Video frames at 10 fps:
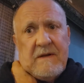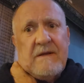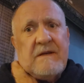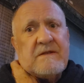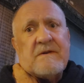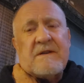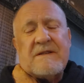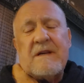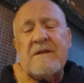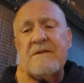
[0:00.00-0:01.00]
These are
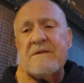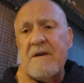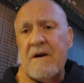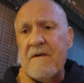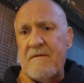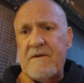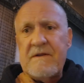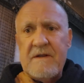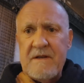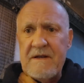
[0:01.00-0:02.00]
descendants of
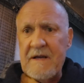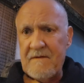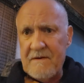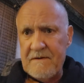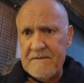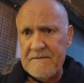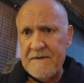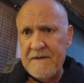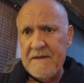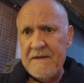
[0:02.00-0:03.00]
the devil.
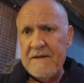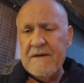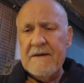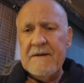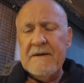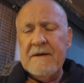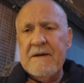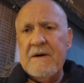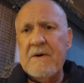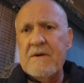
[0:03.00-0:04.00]

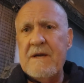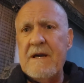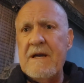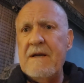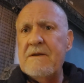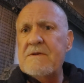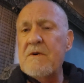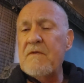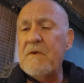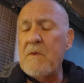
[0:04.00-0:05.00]
Okay,
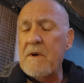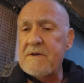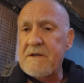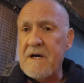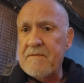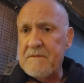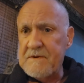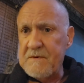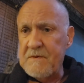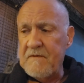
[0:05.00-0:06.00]
so if you want to stop
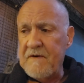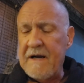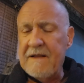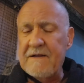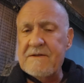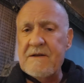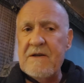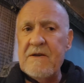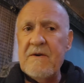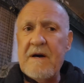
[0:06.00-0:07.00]
school violence,
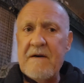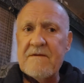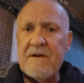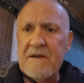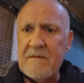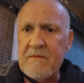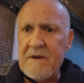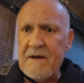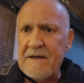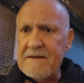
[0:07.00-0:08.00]
you have to
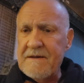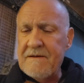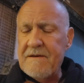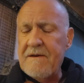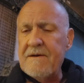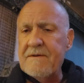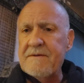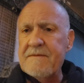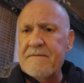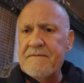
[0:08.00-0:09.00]
liberalize gun
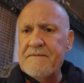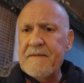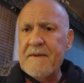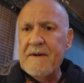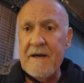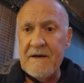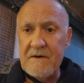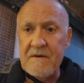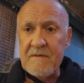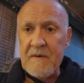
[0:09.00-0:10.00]
laws. Yeah, you
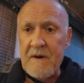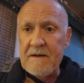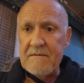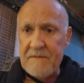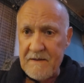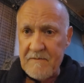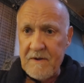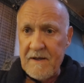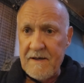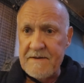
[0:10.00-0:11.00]
heard me right.
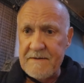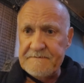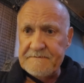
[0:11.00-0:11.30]
Liberalize